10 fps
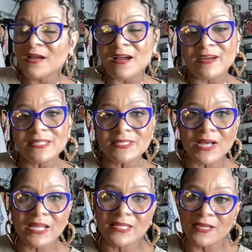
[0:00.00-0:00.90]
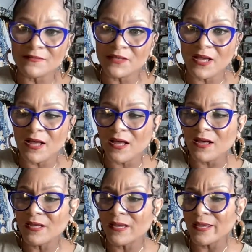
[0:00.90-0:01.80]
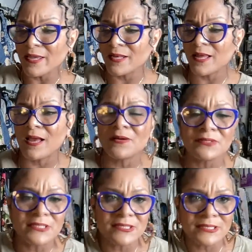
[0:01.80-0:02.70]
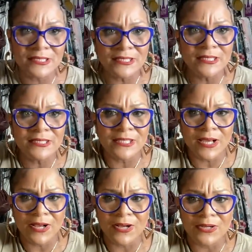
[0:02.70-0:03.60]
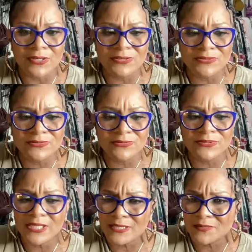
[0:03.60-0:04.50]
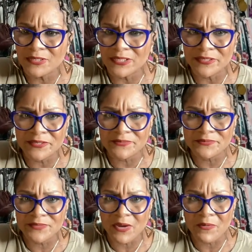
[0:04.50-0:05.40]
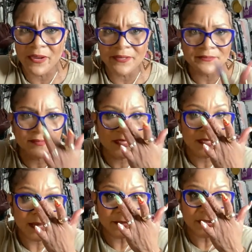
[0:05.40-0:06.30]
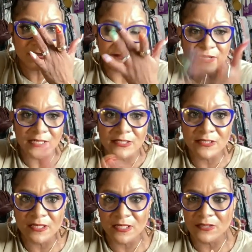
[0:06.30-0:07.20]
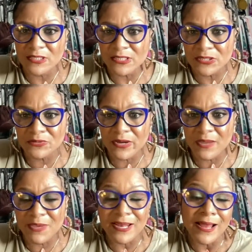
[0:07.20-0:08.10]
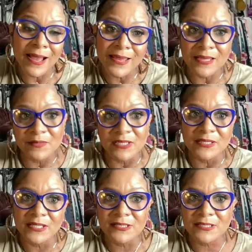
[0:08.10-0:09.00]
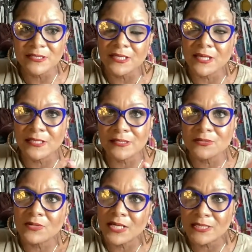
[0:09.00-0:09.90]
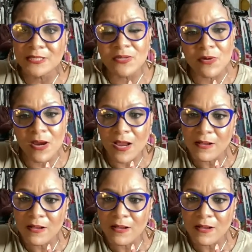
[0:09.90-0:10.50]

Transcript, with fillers: All right, so I love y'all, and I will see y'all next week. All right. Gotta be sure to follow your girl on Instagram at I am eclecticnista underscore underscore.